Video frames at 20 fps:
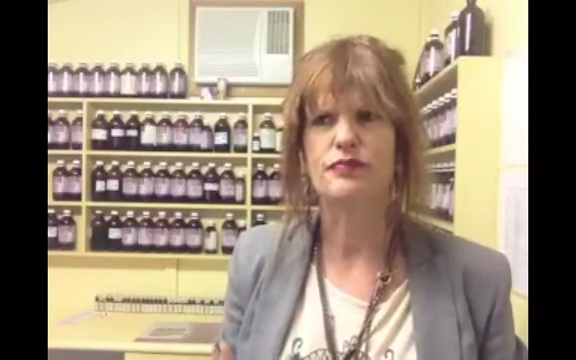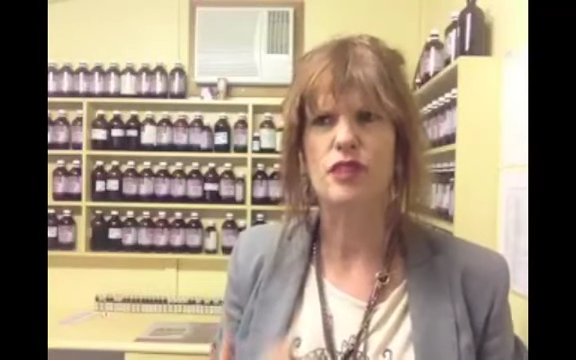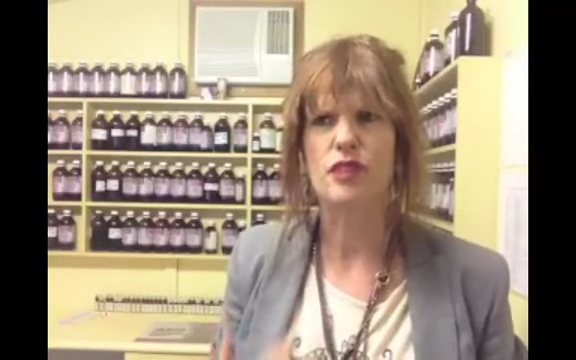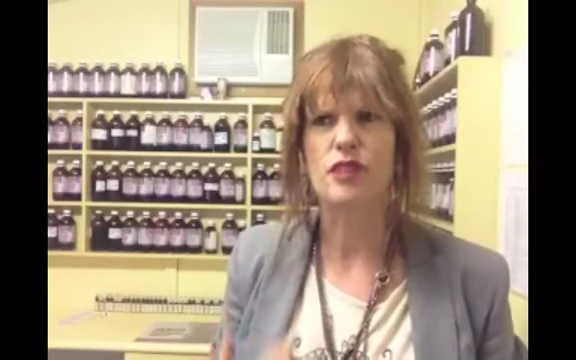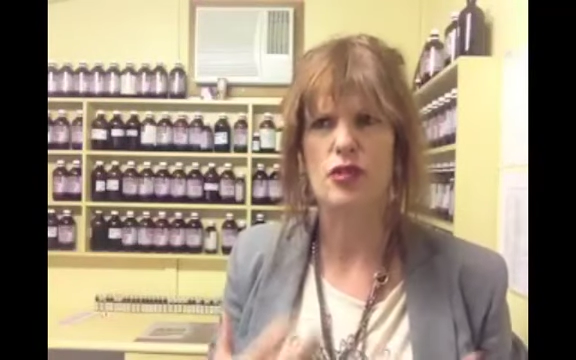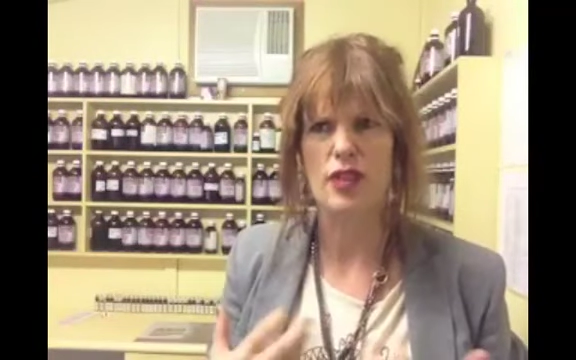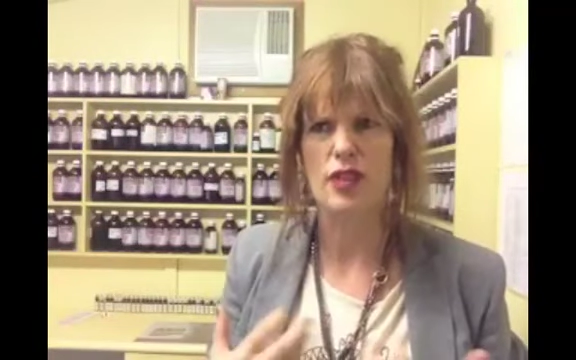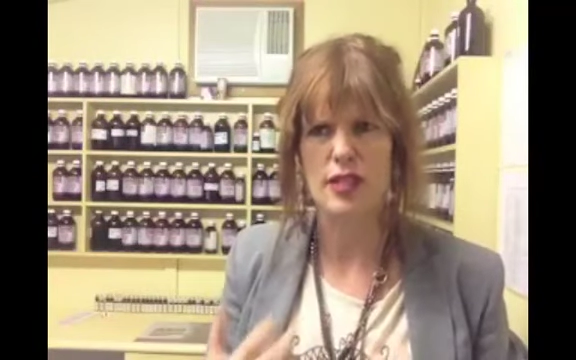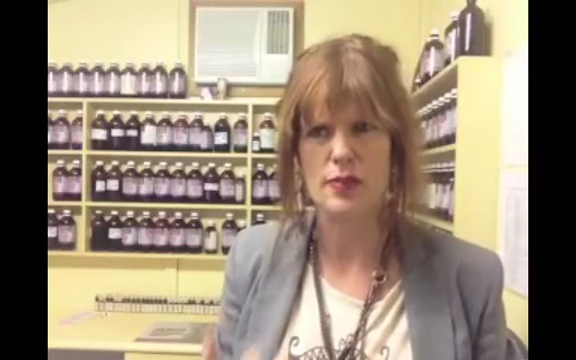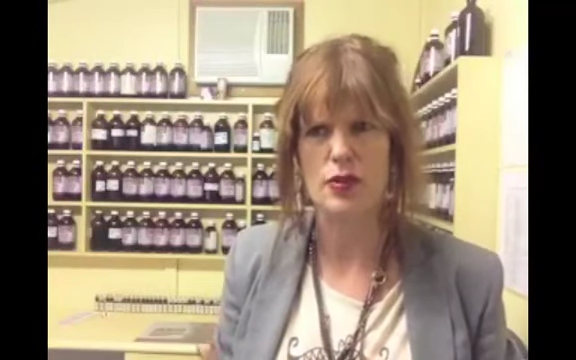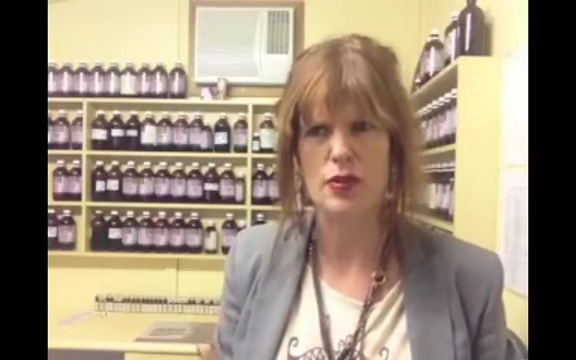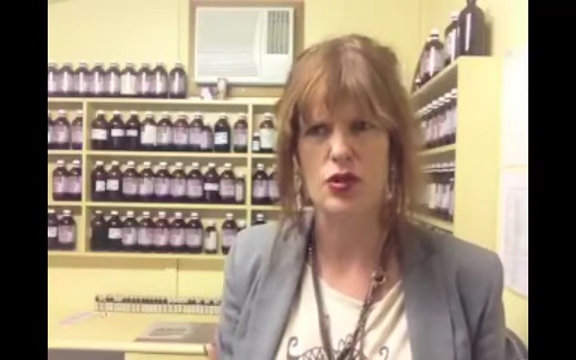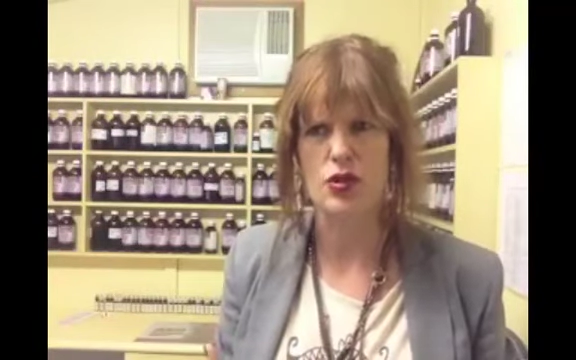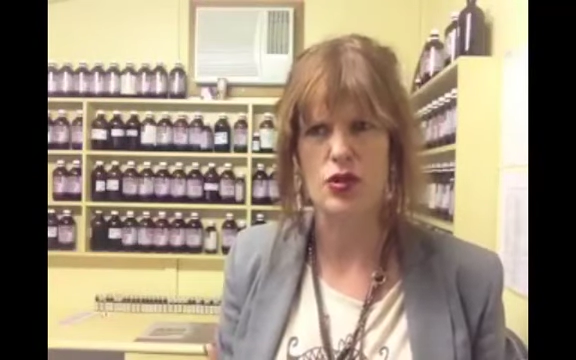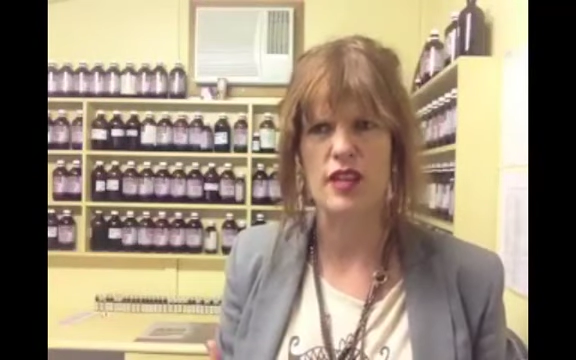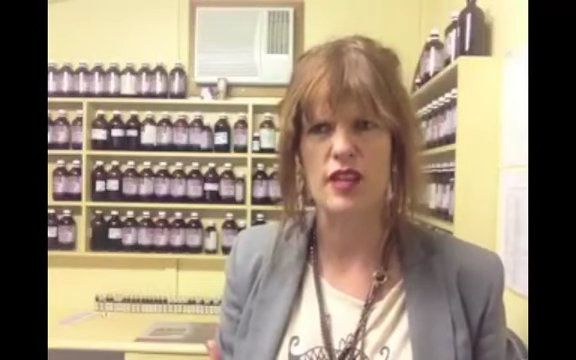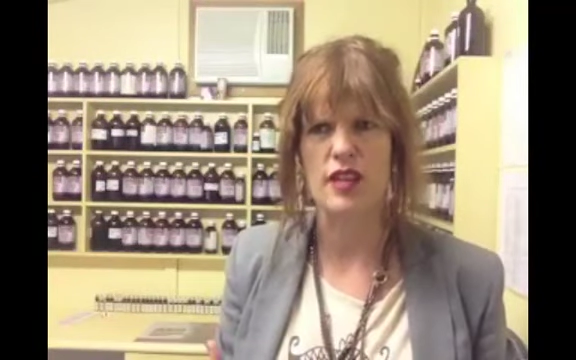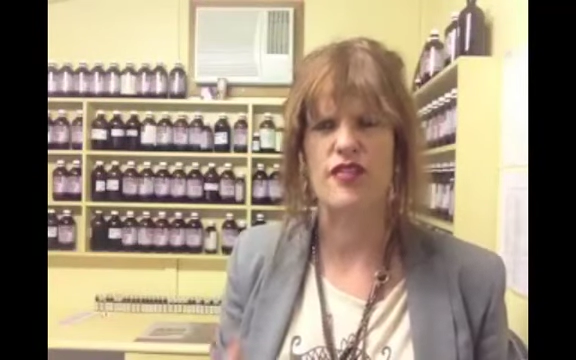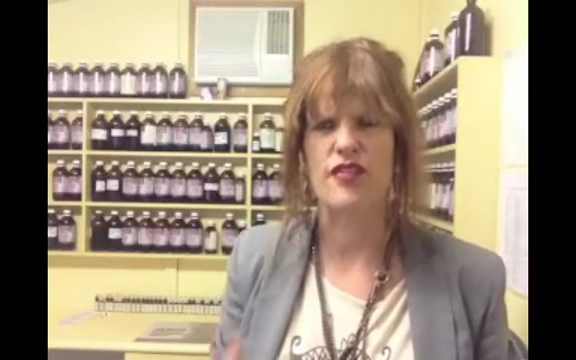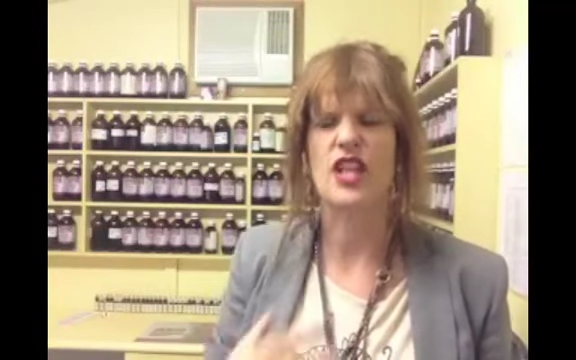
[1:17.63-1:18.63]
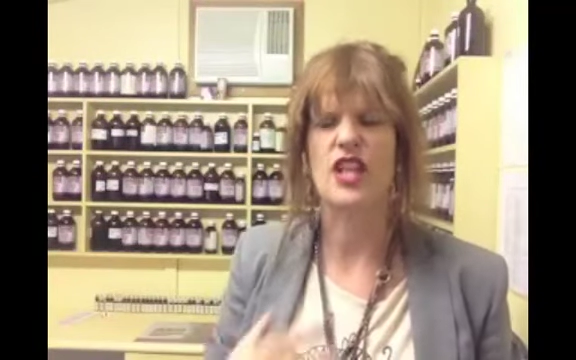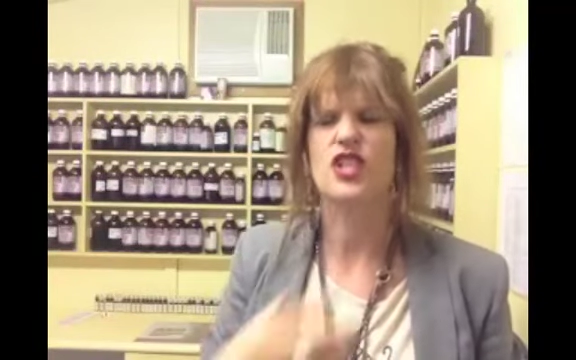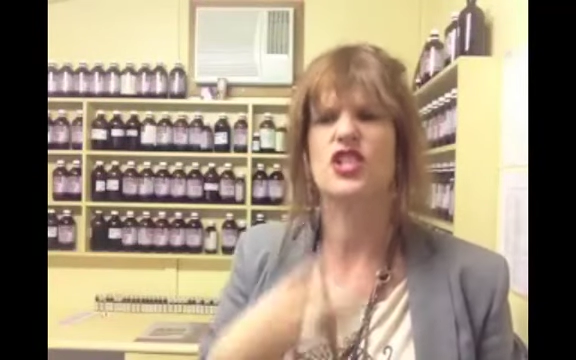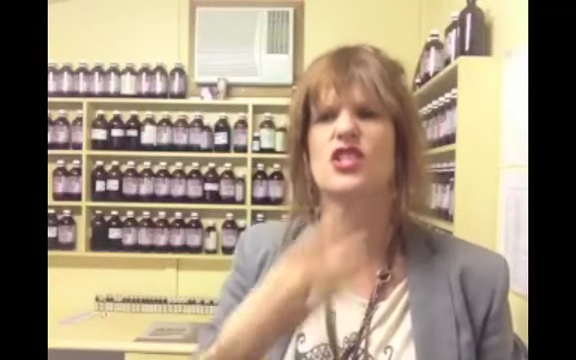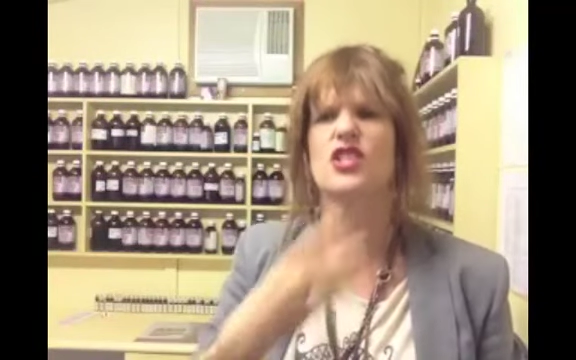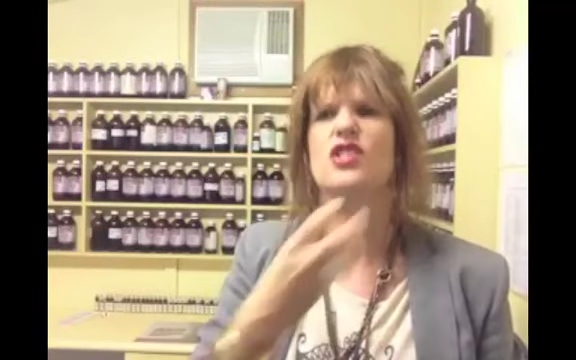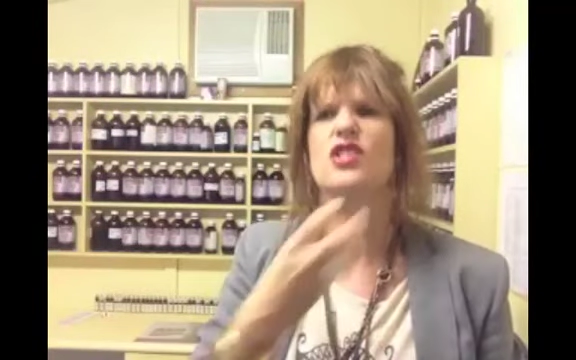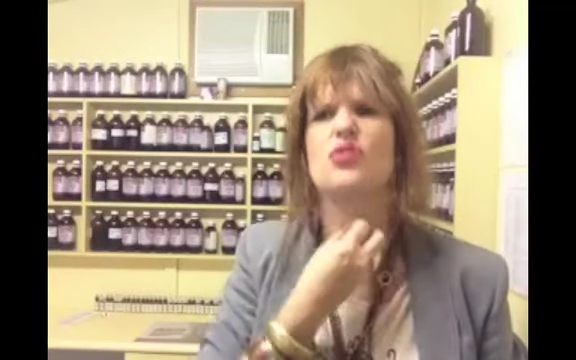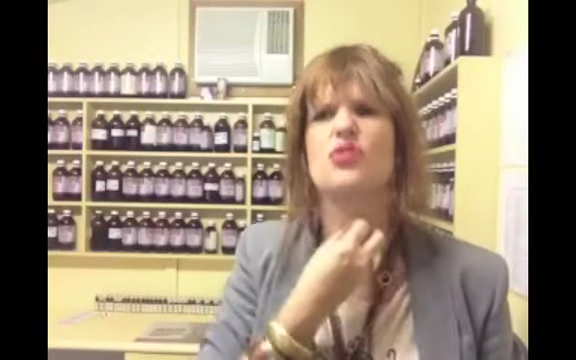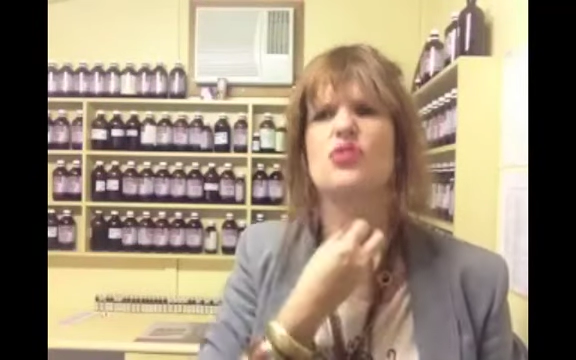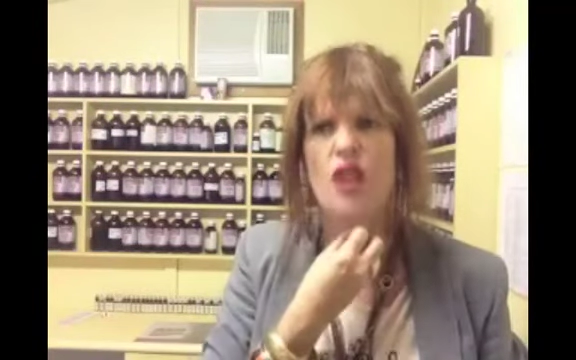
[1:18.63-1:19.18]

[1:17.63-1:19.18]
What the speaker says: respiratory infections,